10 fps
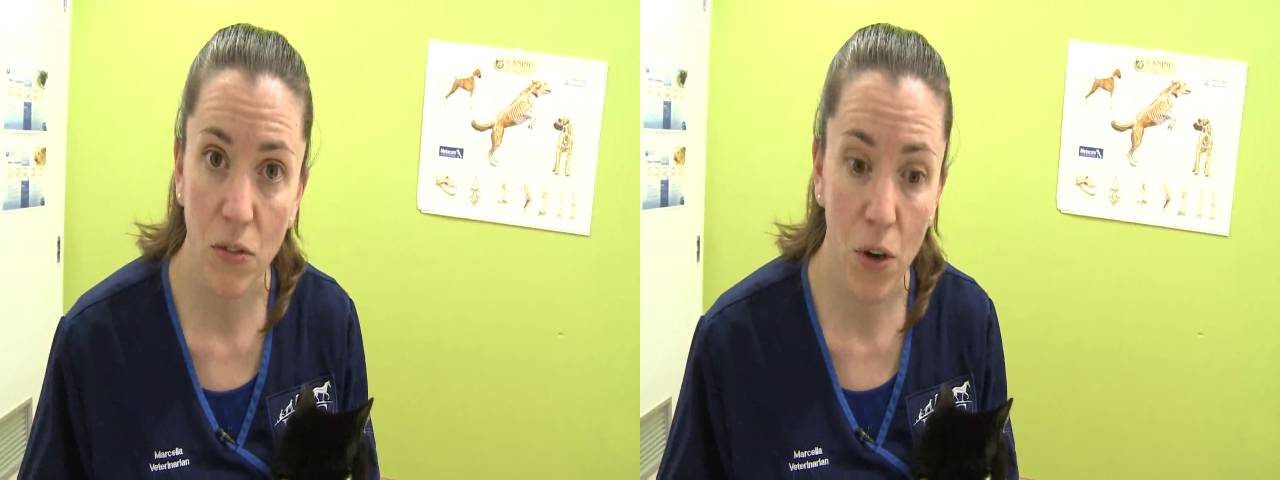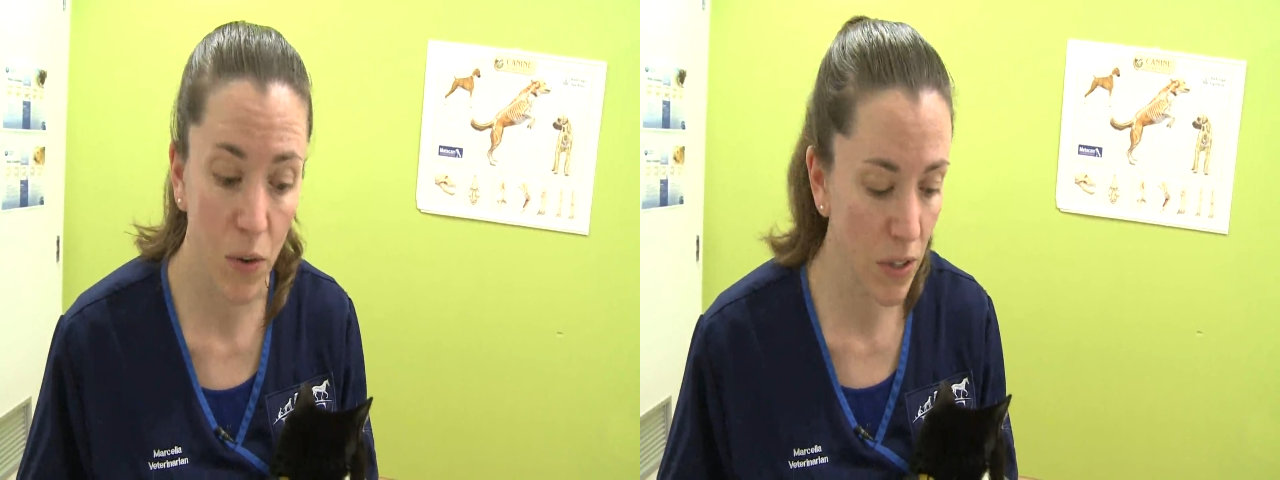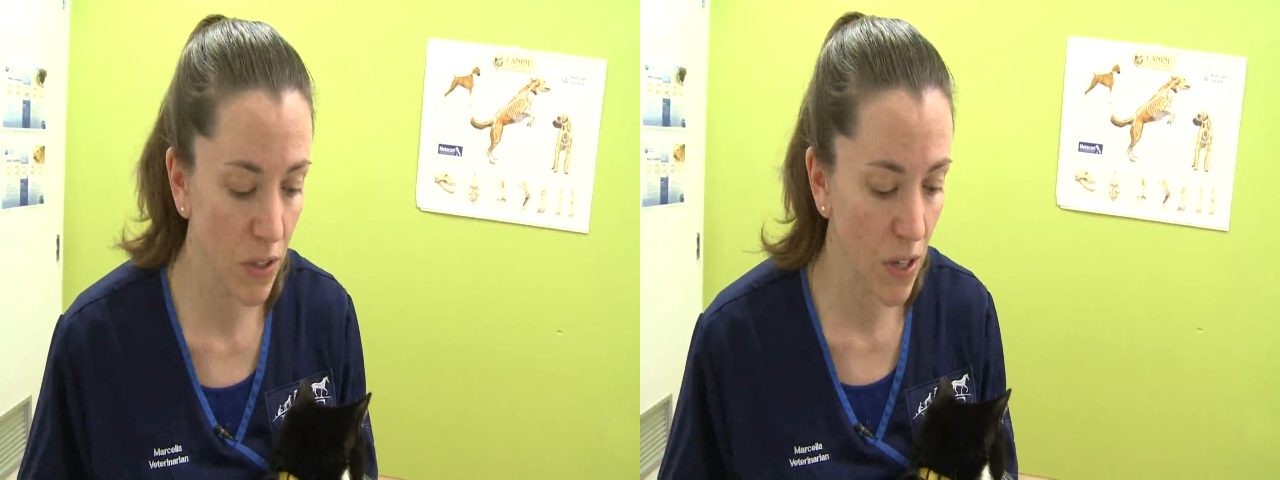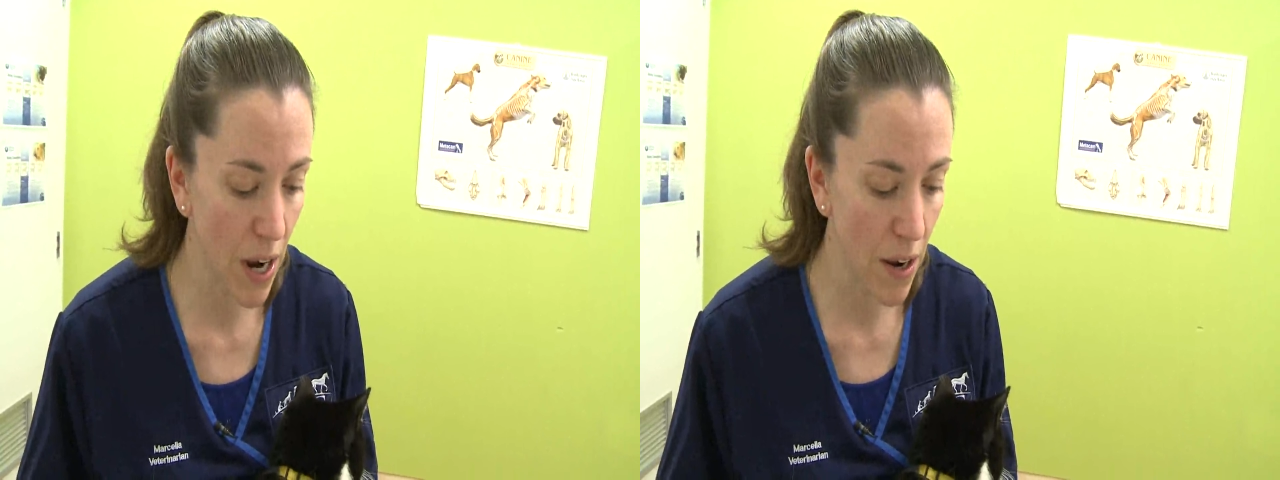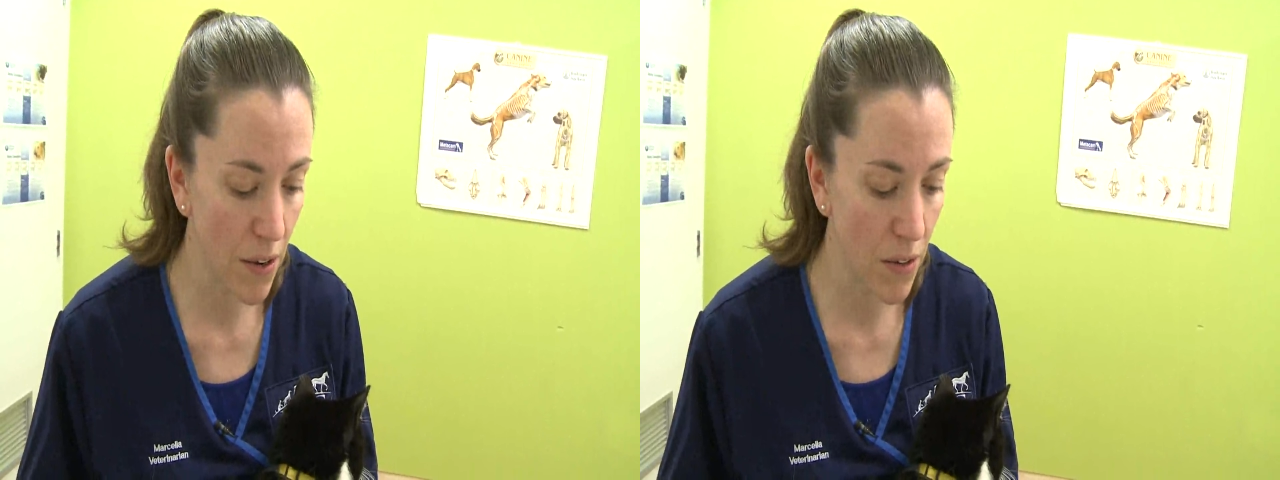you'll notice
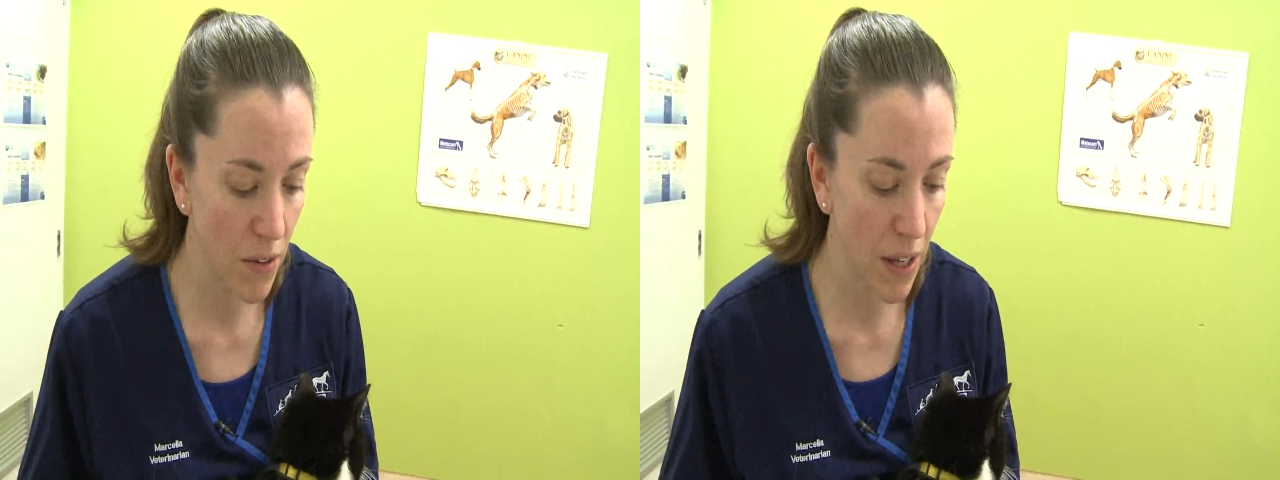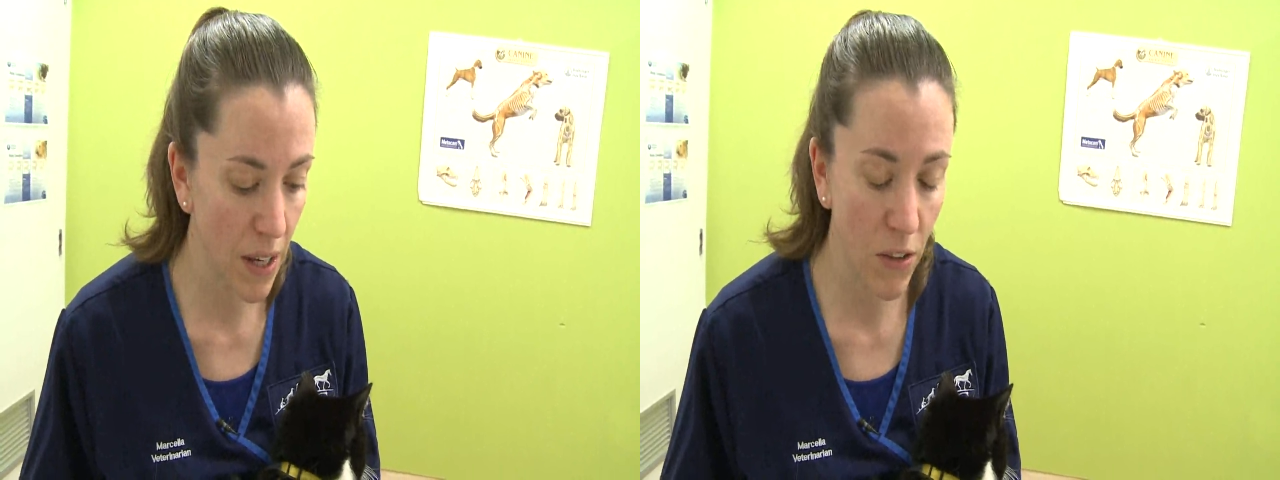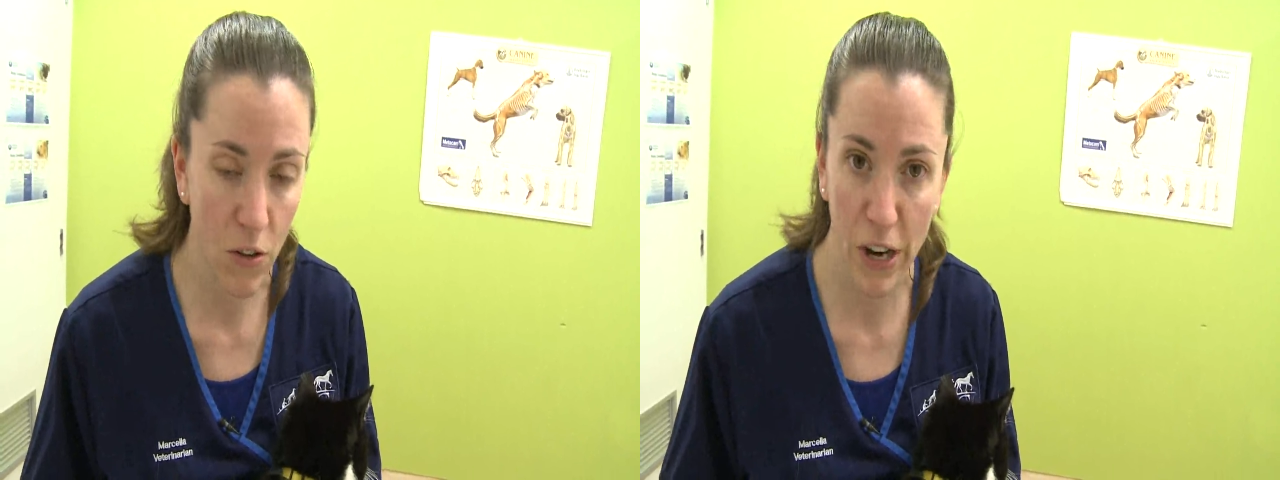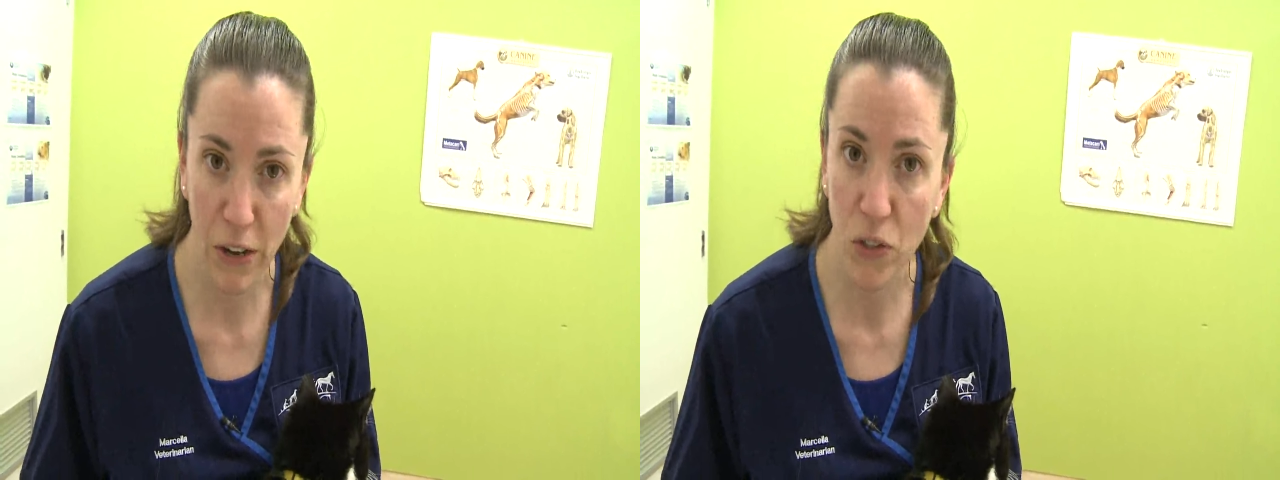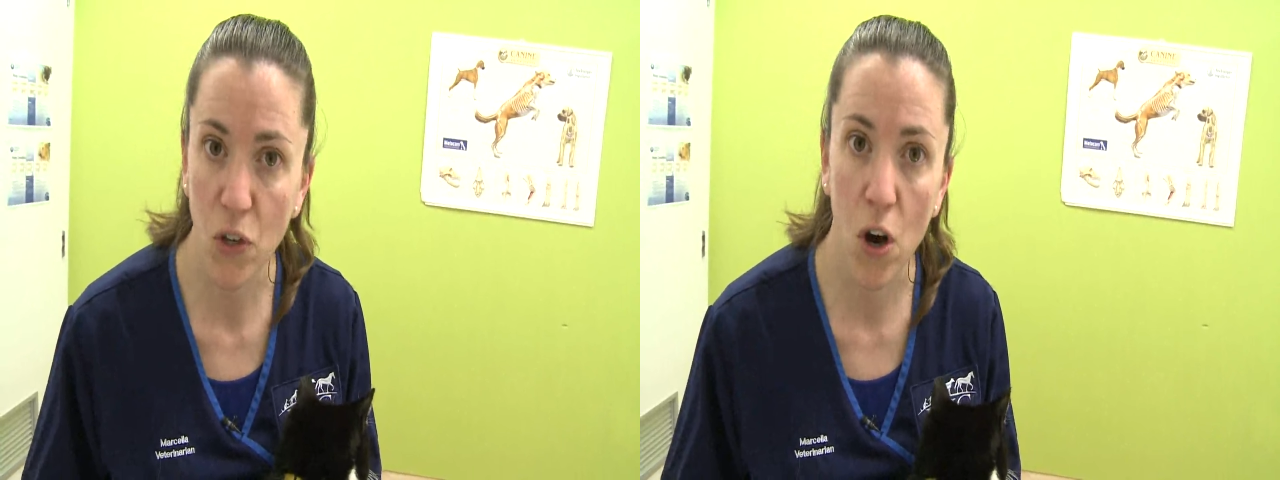they get their nails